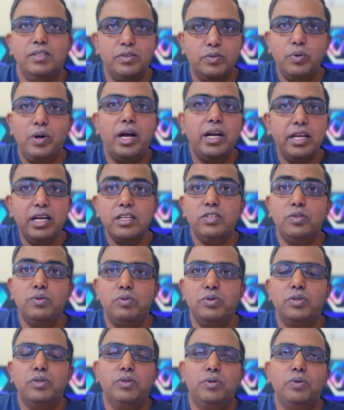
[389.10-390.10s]
ideas to
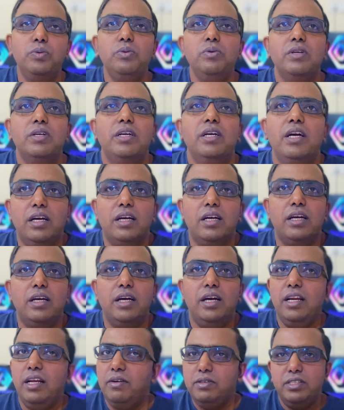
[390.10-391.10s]
put through,
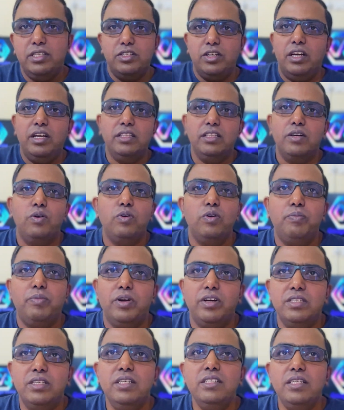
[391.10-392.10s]
and I was enjoying the whole
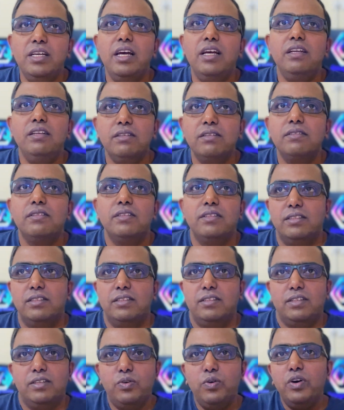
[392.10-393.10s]
process. And
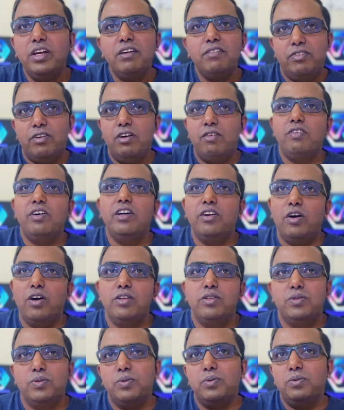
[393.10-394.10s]
going forward
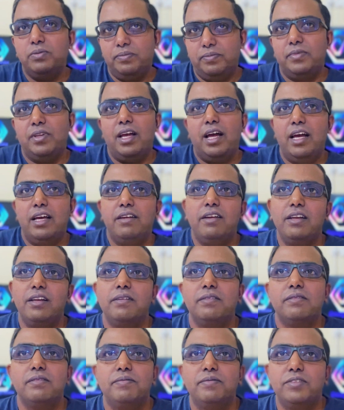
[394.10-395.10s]
also, I'll
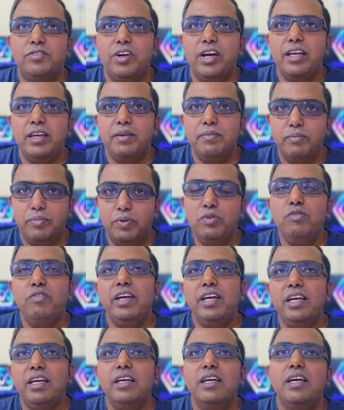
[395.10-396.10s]
try
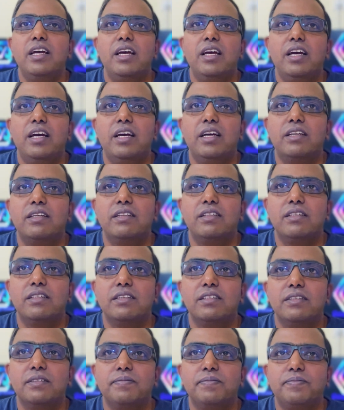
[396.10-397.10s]
improving and
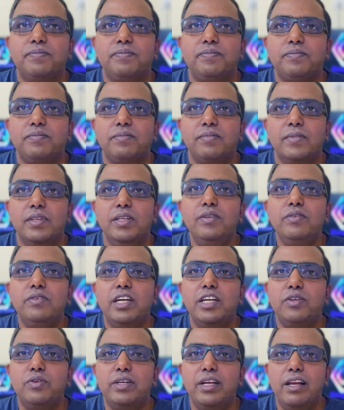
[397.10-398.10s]
try
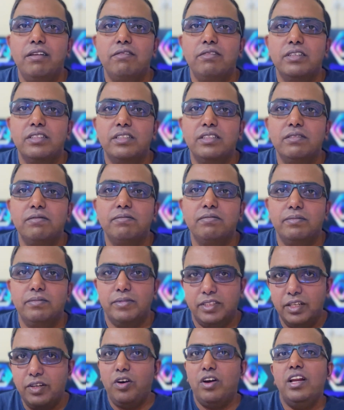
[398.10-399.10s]
to deliver
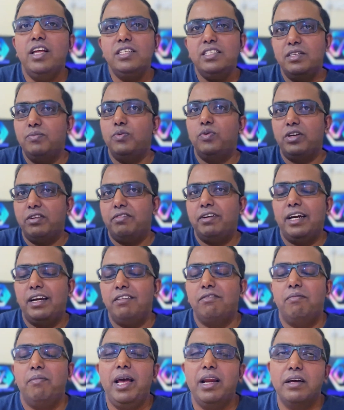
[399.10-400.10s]
the knowledge in more
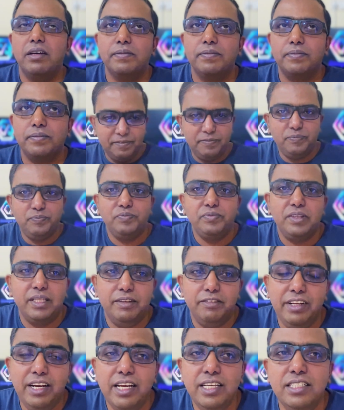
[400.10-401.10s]
effective manner. Now,
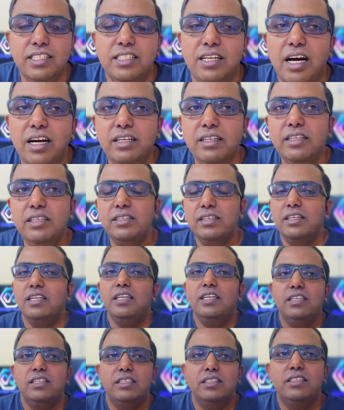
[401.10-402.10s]
when I started
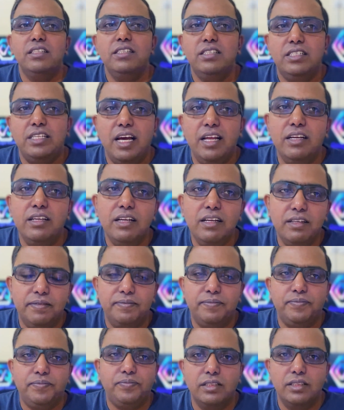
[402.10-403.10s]
this channel
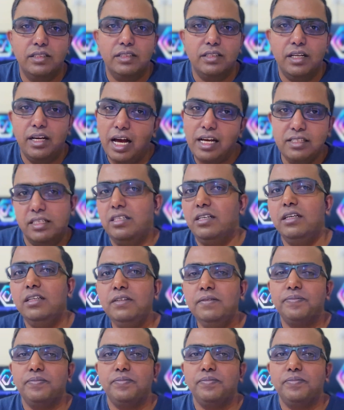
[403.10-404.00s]
last year,